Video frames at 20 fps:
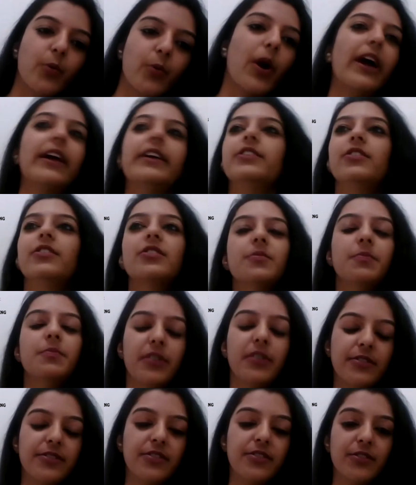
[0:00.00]
why not
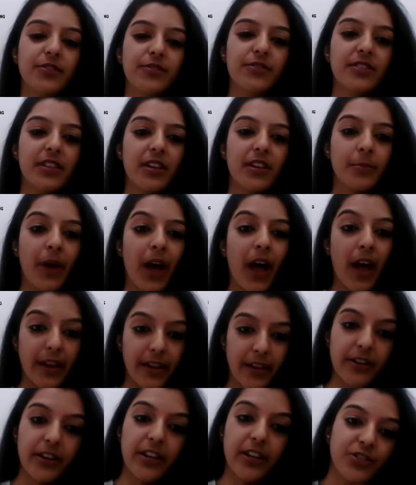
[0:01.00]
pursue some
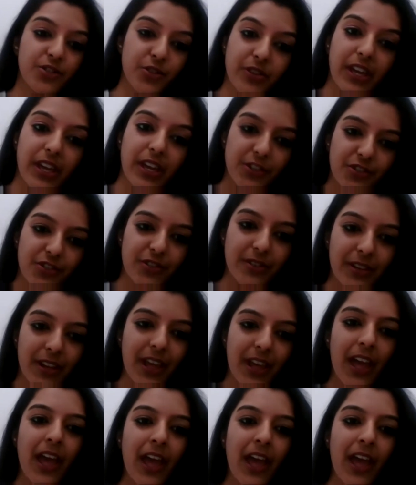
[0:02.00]
higher education?